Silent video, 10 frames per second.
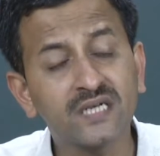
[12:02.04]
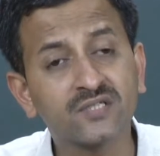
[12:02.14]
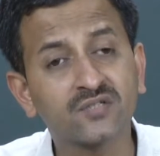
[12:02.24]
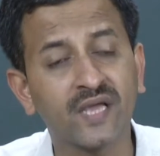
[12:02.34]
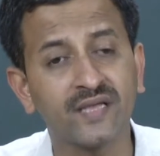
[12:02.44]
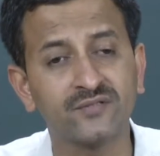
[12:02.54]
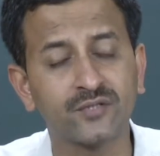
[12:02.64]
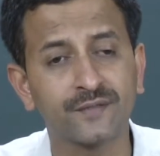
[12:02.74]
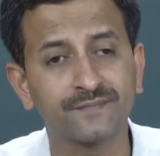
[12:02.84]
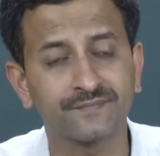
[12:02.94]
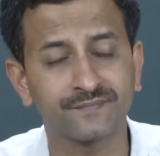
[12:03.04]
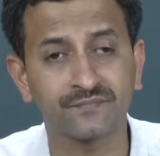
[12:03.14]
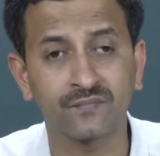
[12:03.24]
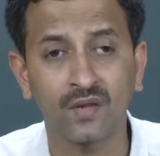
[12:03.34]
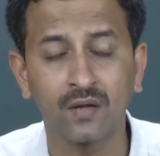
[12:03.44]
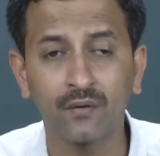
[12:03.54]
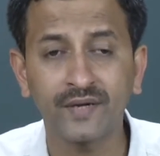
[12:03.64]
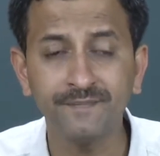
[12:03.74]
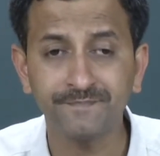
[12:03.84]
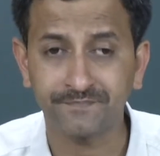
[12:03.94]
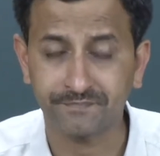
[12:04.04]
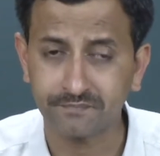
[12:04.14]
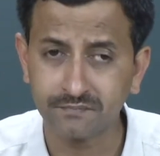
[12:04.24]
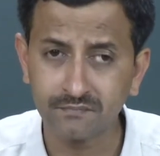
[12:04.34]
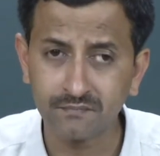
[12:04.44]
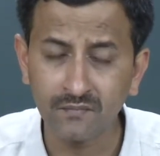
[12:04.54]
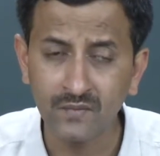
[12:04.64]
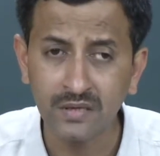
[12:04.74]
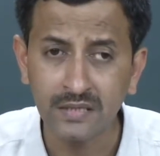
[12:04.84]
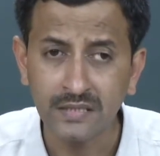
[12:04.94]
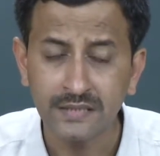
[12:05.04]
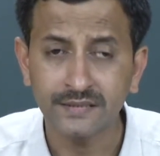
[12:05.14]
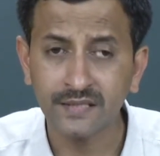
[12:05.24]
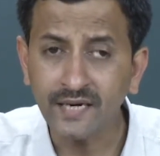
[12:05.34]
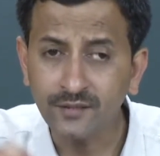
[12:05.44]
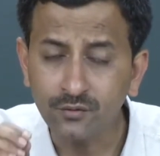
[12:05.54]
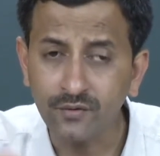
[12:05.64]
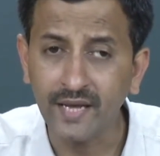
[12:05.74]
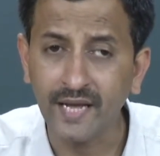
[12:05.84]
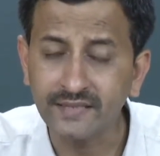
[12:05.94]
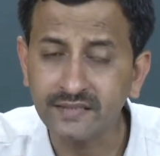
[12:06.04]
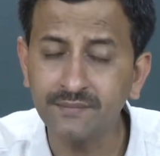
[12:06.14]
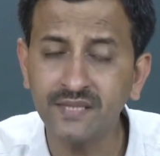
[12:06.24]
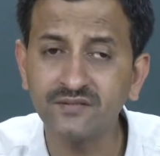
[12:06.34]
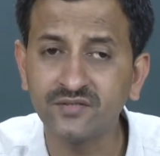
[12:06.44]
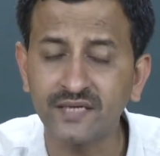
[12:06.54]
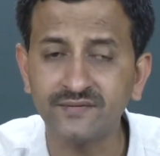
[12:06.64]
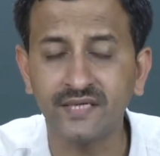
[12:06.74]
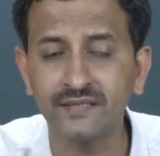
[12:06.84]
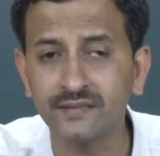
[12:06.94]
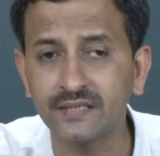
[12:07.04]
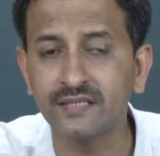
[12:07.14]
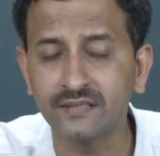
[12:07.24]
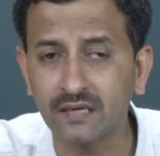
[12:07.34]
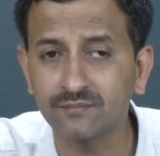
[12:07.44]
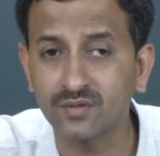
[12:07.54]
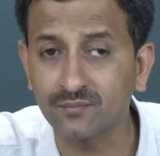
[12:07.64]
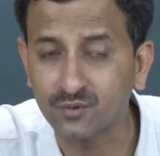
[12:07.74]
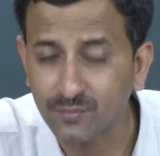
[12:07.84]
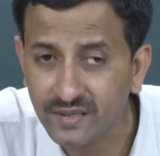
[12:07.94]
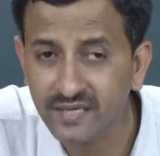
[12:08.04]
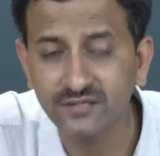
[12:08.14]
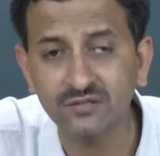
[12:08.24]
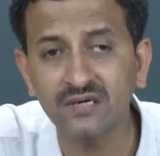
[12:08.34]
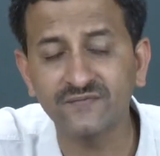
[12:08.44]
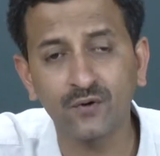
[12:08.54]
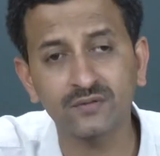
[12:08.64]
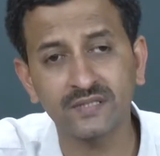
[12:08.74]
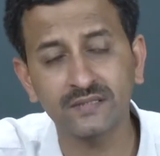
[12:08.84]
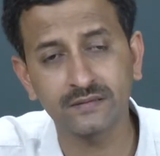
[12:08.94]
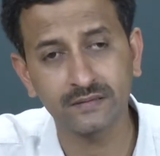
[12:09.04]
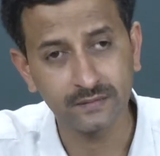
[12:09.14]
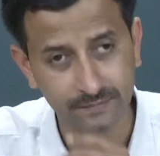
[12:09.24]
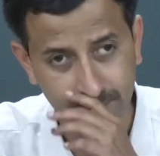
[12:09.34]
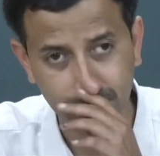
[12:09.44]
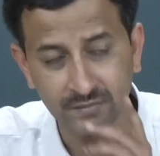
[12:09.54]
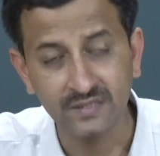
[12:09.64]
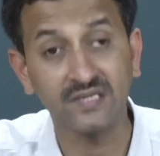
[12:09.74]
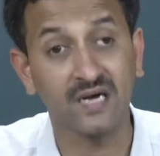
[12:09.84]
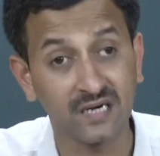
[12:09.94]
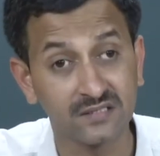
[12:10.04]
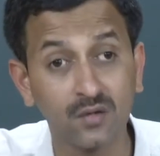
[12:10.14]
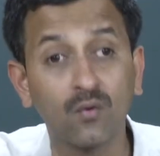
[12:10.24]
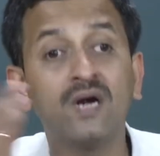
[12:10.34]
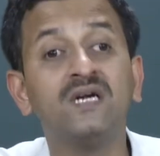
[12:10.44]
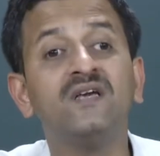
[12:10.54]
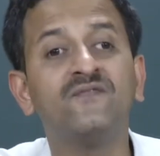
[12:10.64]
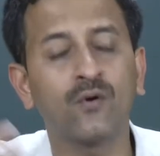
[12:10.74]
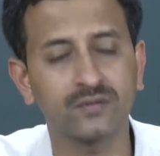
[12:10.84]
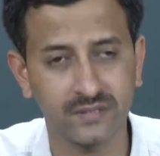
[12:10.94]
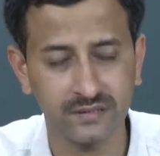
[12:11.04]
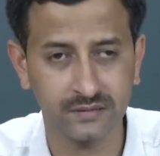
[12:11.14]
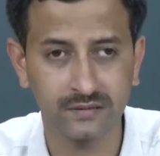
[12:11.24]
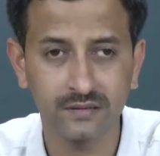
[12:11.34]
stage, okay, tried to examine changes in terms of supernatural forces, the otherworldly forces.